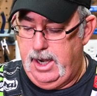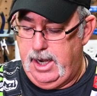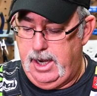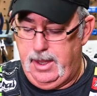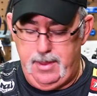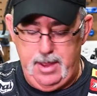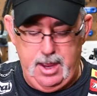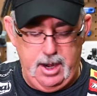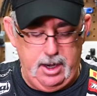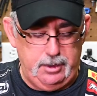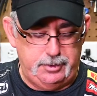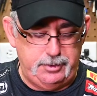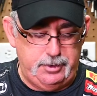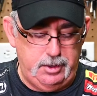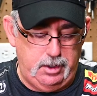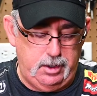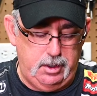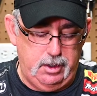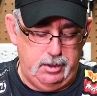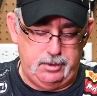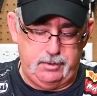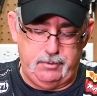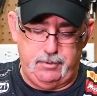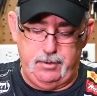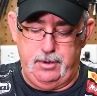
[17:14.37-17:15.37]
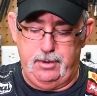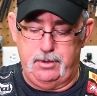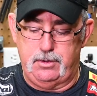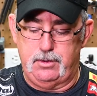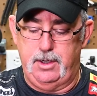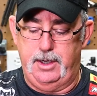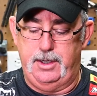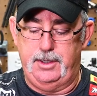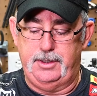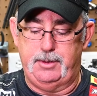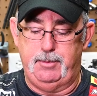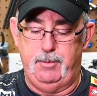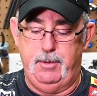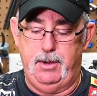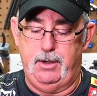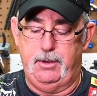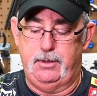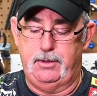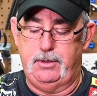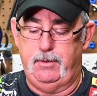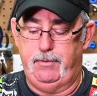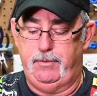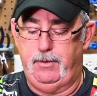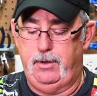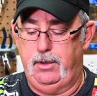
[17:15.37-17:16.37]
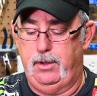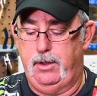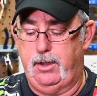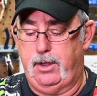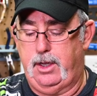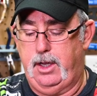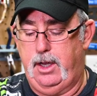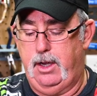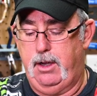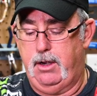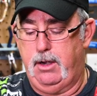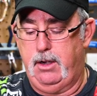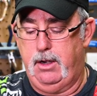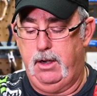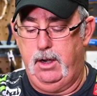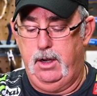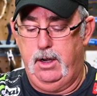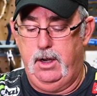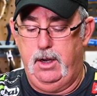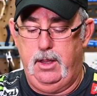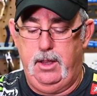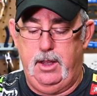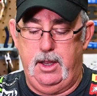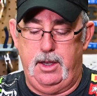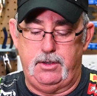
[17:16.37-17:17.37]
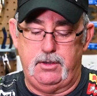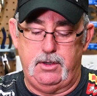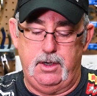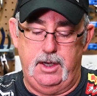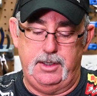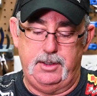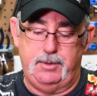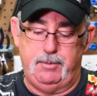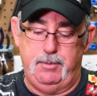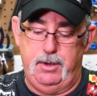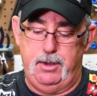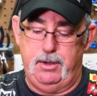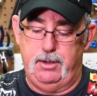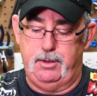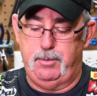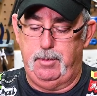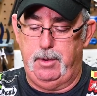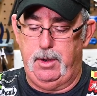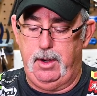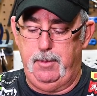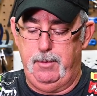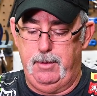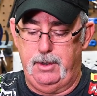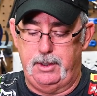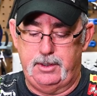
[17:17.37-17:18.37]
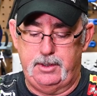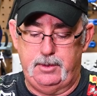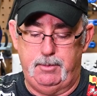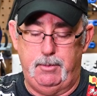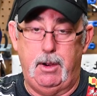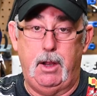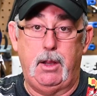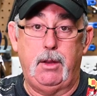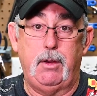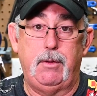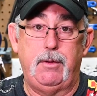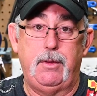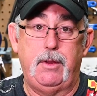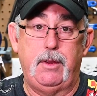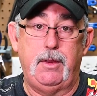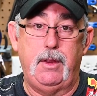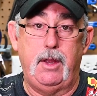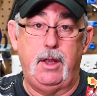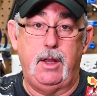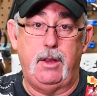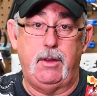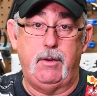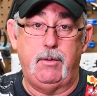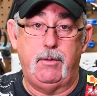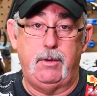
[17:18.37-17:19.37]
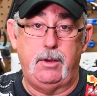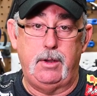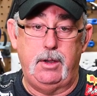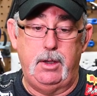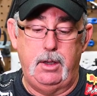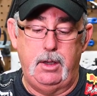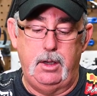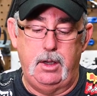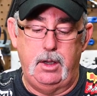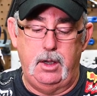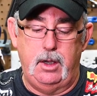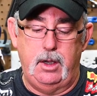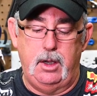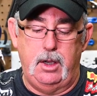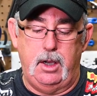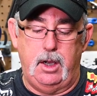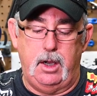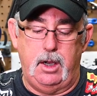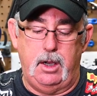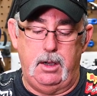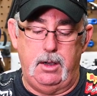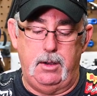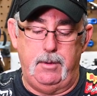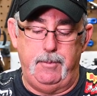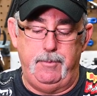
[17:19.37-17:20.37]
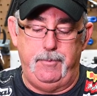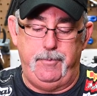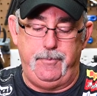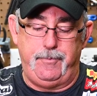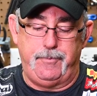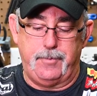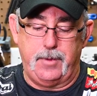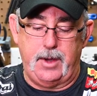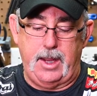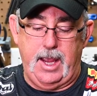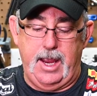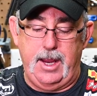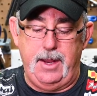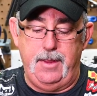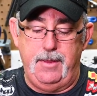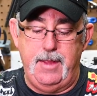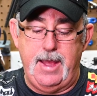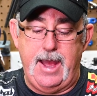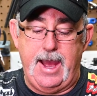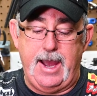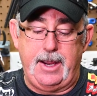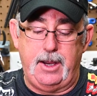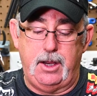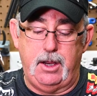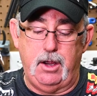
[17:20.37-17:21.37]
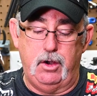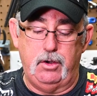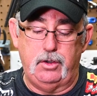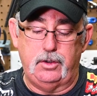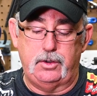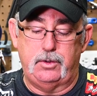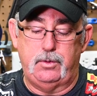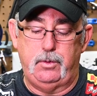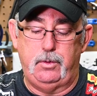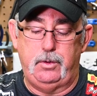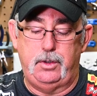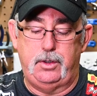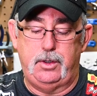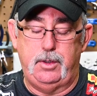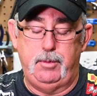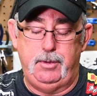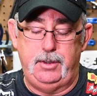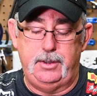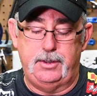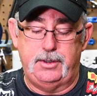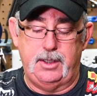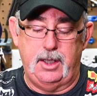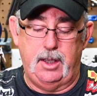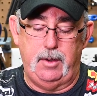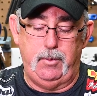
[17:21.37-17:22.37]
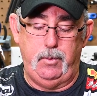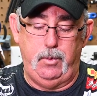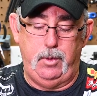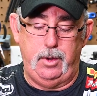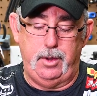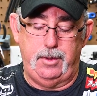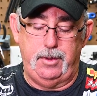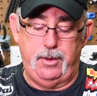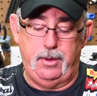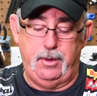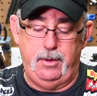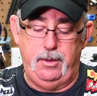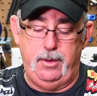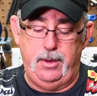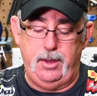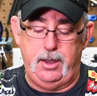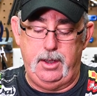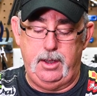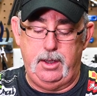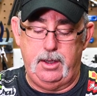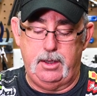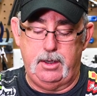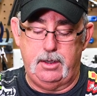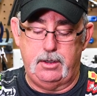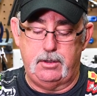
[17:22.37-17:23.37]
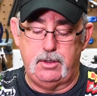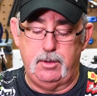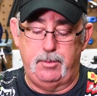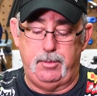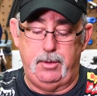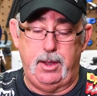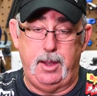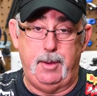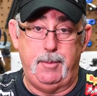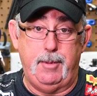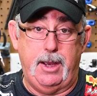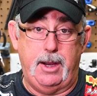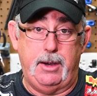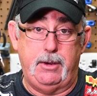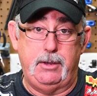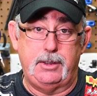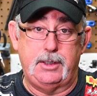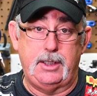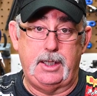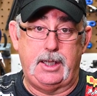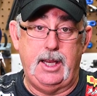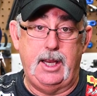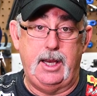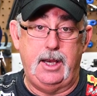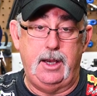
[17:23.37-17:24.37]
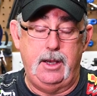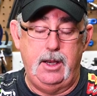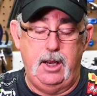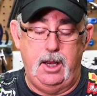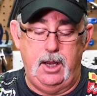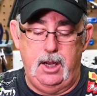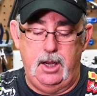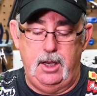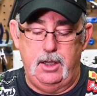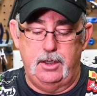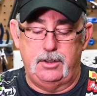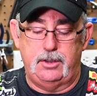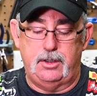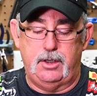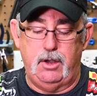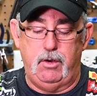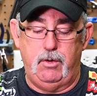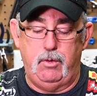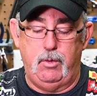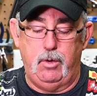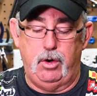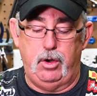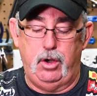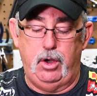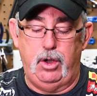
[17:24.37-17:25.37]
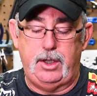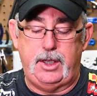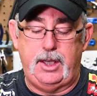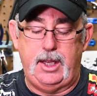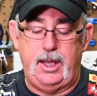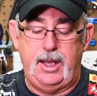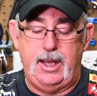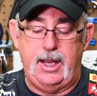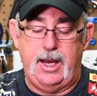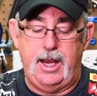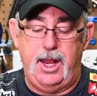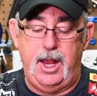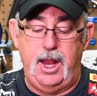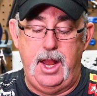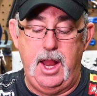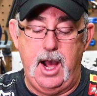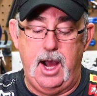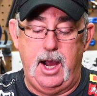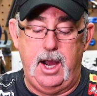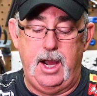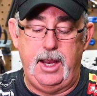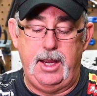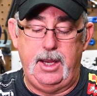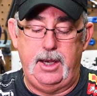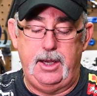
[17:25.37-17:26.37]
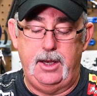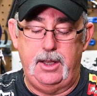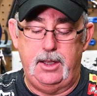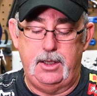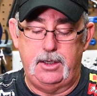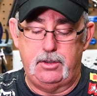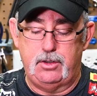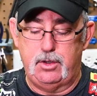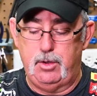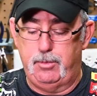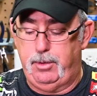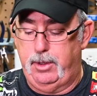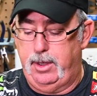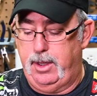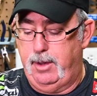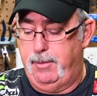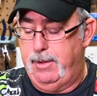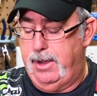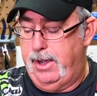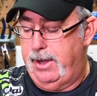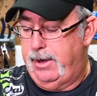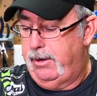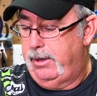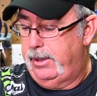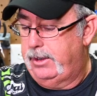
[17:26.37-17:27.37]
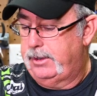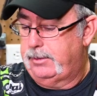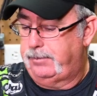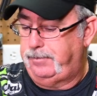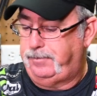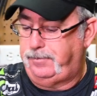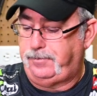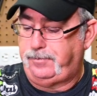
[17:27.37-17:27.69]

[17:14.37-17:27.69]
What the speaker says: And that also goes for the transmitters. If you look here, that transmitter is pretty much smaller than the other one. And that goes to be said with the AAA batteries again. So we're looking at 9 AAA batteries.